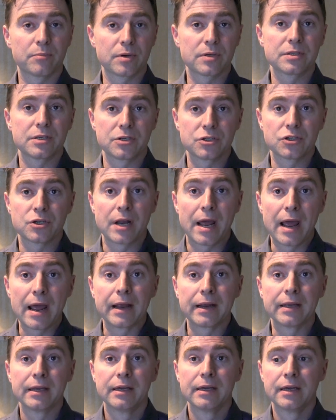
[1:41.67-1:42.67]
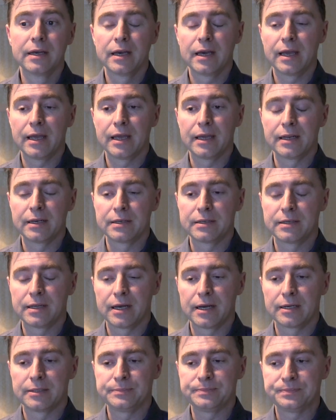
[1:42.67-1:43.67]
precision ag.
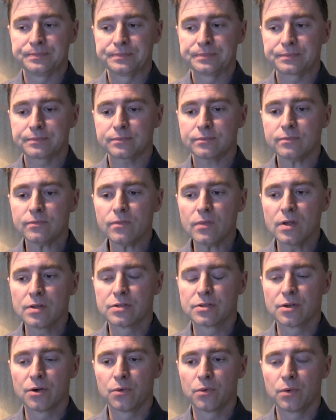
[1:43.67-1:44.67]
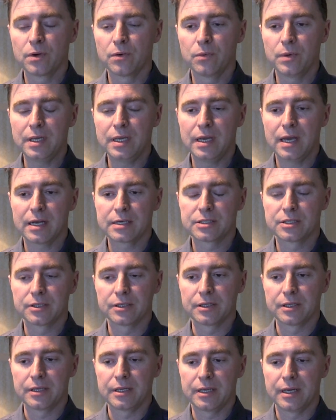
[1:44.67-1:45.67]
And so we
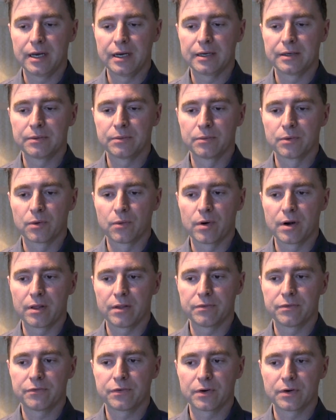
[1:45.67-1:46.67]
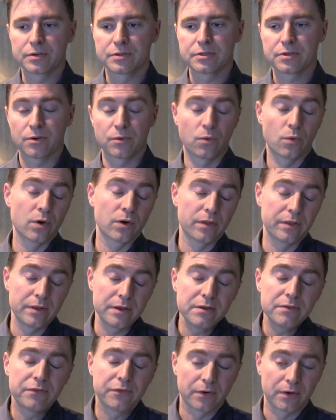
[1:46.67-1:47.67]
actually were one of
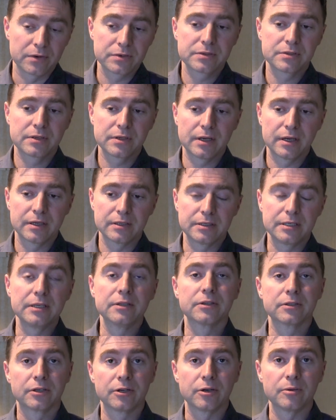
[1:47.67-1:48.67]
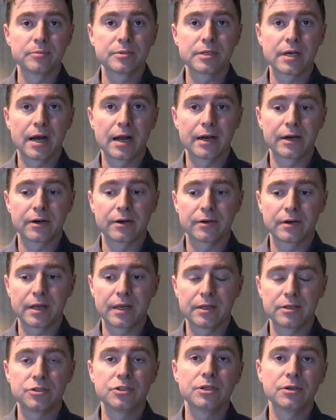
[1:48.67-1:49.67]
the first dealer group to hire
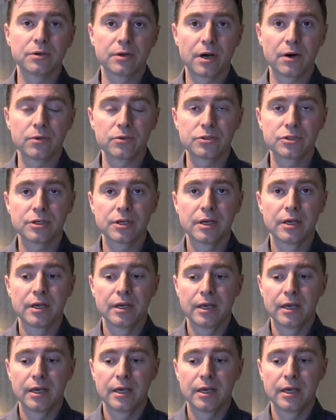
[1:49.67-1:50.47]
a geo coach,